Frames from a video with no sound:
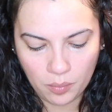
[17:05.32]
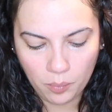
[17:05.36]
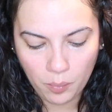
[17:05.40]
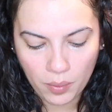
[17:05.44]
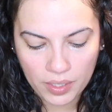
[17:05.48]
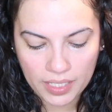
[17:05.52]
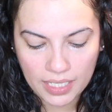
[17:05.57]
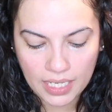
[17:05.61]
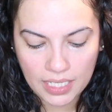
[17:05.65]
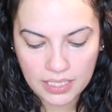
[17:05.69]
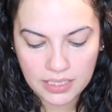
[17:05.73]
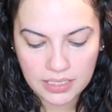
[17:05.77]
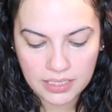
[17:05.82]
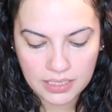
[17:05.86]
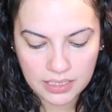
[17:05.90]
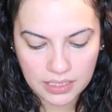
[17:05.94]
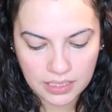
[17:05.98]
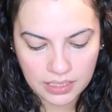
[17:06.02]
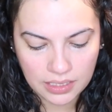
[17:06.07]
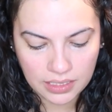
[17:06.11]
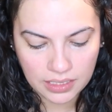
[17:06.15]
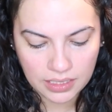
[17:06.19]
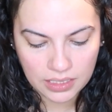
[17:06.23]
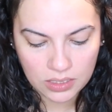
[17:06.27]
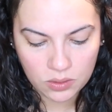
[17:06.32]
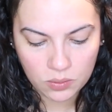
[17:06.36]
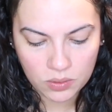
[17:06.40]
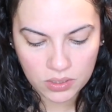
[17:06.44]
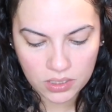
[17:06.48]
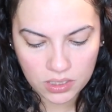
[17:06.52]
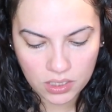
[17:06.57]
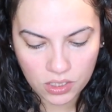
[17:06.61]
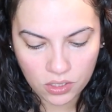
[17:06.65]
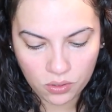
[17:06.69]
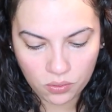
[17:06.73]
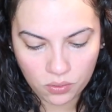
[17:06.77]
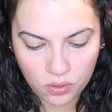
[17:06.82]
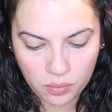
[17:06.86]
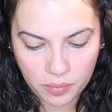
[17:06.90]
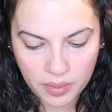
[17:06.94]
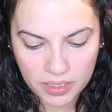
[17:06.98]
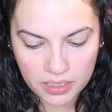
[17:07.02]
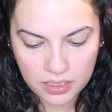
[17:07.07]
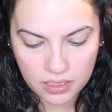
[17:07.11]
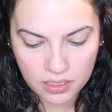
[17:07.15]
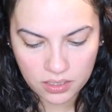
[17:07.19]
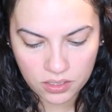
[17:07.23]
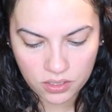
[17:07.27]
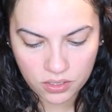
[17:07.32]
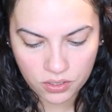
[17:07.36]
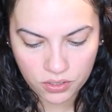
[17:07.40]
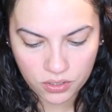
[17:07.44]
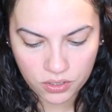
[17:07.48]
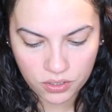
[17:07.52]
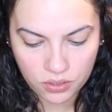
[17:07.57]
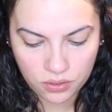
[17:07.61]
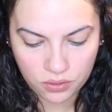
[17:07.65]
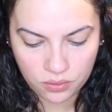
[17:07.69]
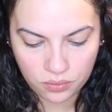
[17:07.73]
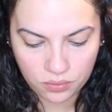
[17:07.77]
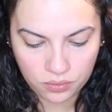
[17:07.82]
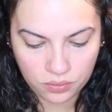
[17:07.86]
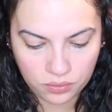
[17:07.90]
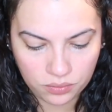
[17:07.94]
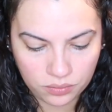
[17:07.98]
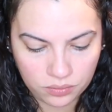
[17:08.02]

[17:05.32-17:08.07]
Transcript: But yes, this one's going to go to my sister too.